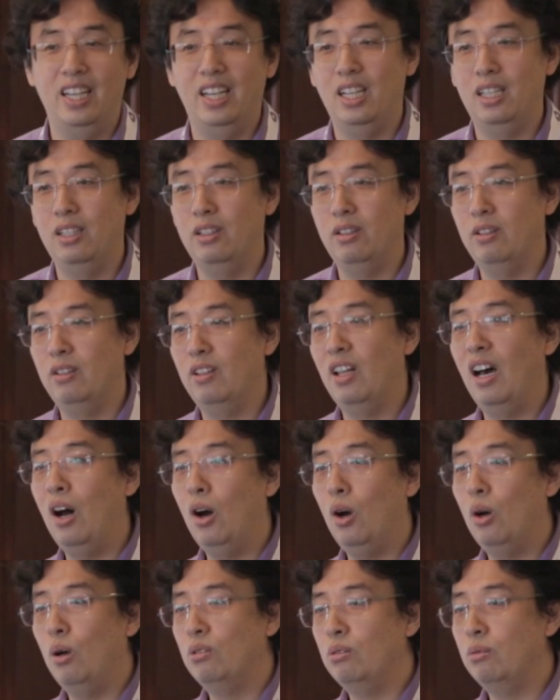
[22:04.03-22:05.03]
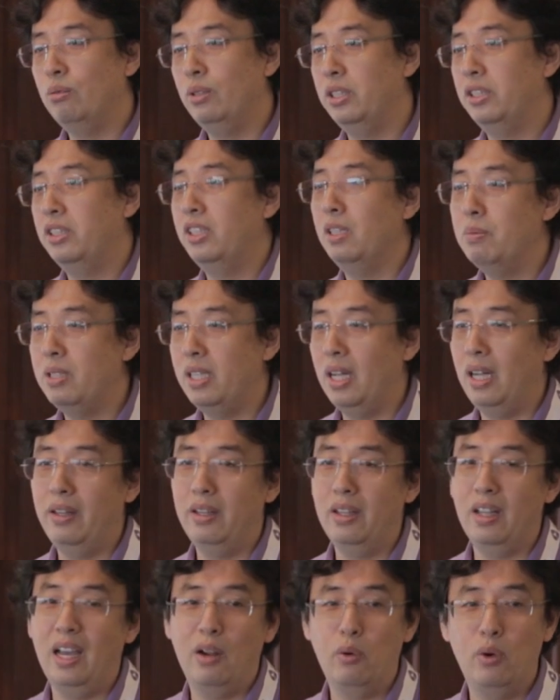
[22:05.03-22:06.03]
And now it seems
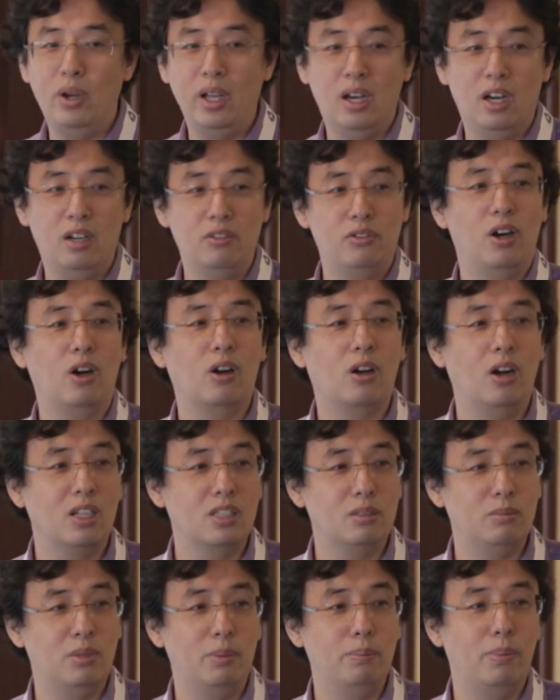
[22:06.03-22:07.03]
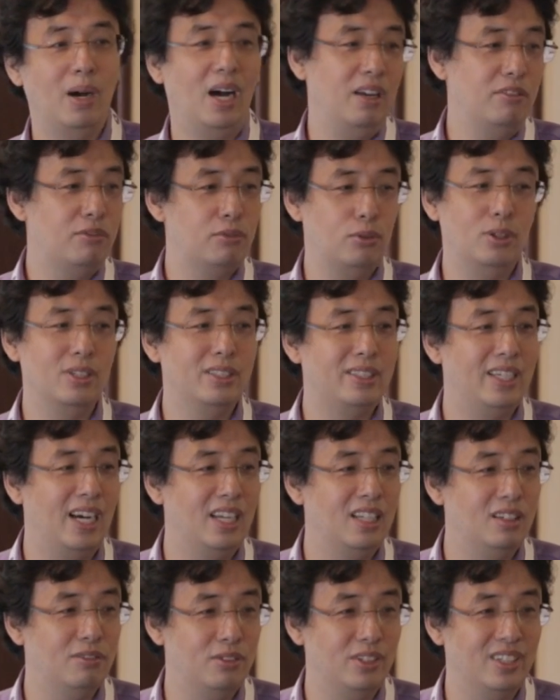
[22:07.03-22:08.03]
that every of our customers buy 4
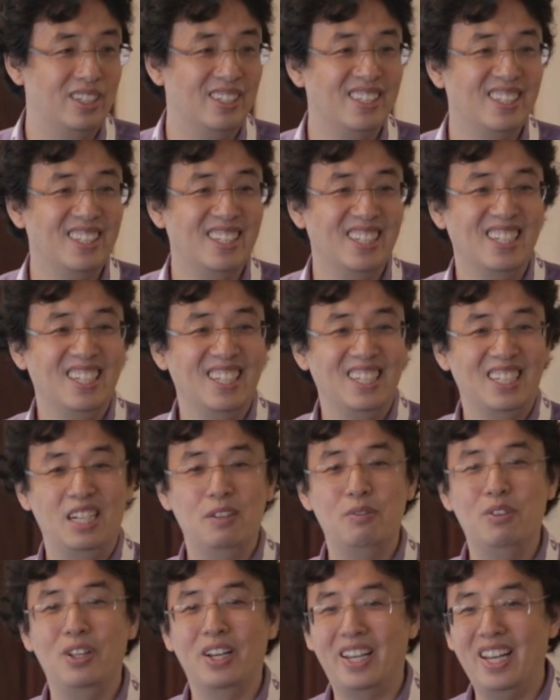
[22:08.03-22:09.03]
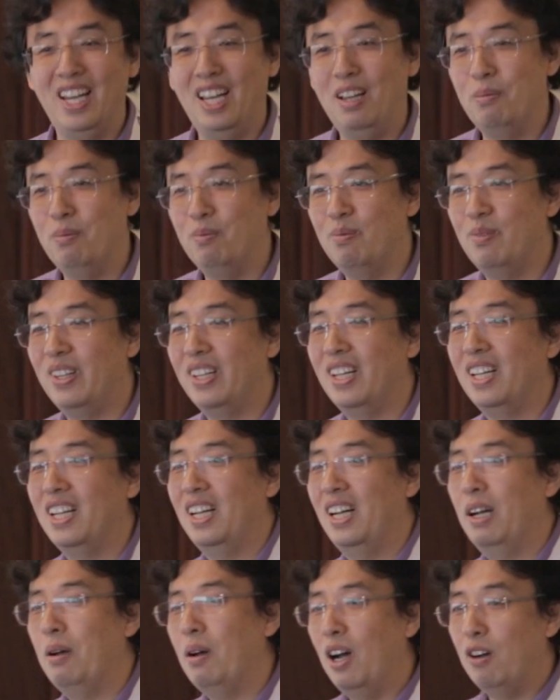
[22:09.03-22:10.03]
sets of the game
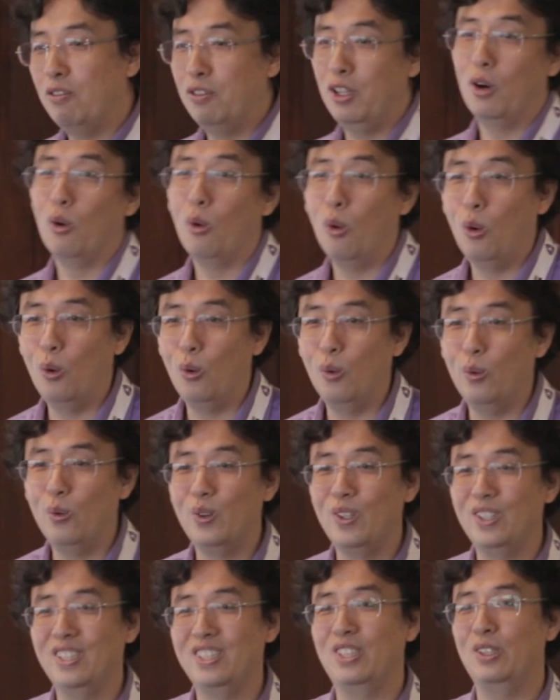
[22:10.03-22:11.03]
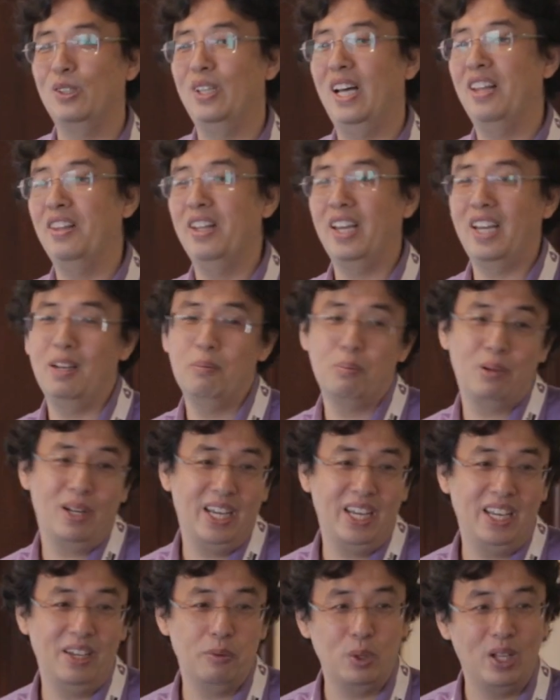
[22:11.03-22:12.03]
of their own, so that they can
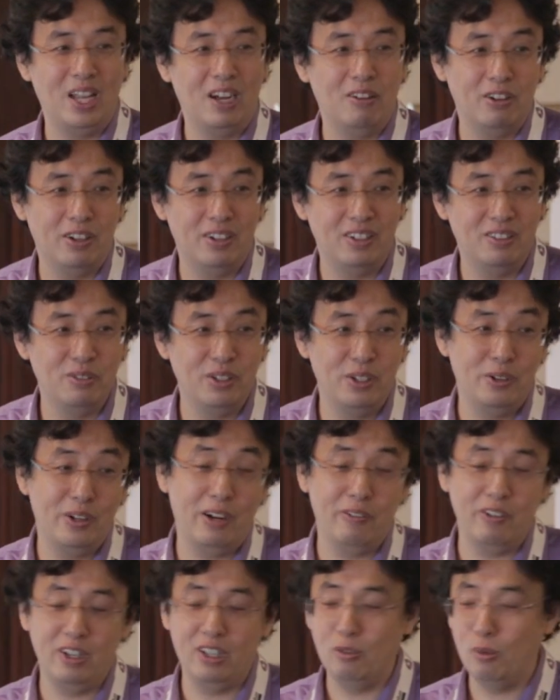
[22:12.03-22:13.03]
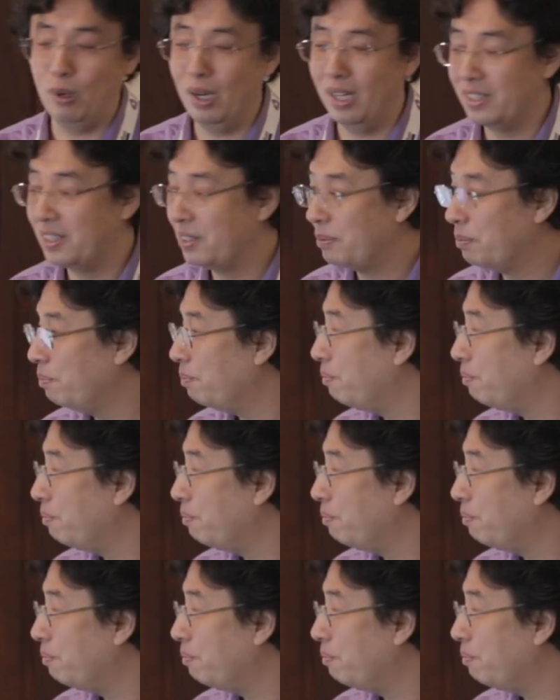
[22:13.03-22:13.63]
play whenever they want.